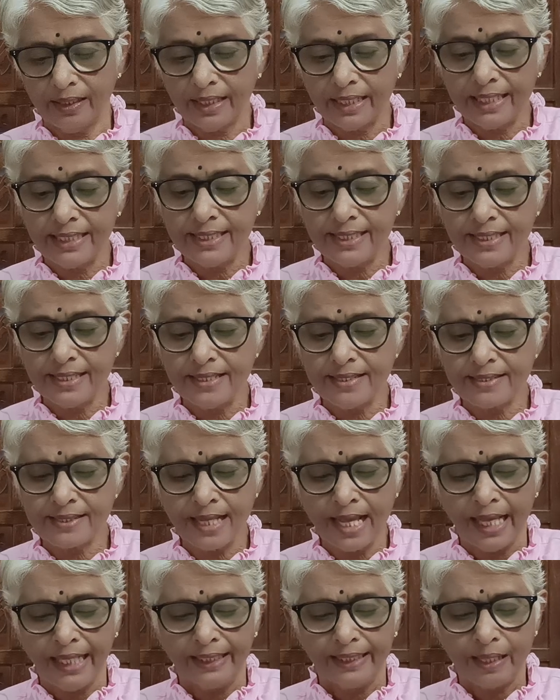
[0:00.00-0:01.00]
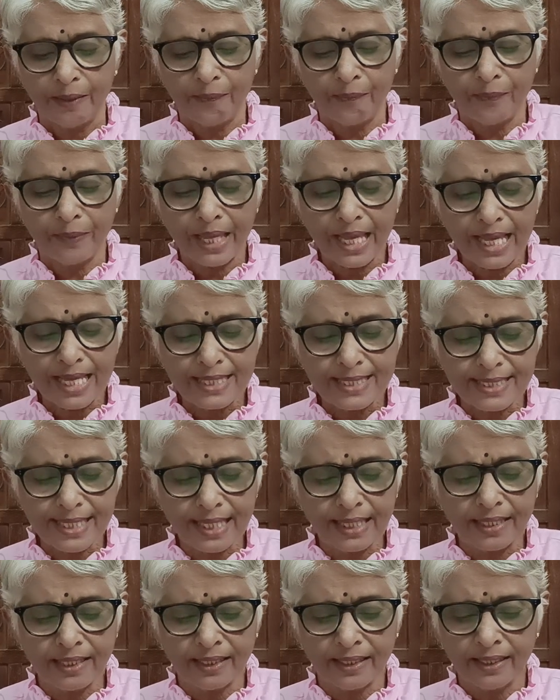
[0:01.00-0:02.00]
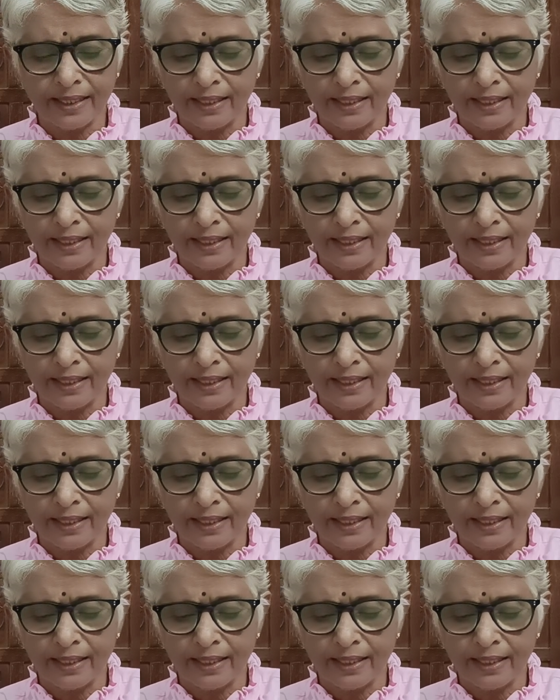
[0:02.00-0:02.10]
it is the basic,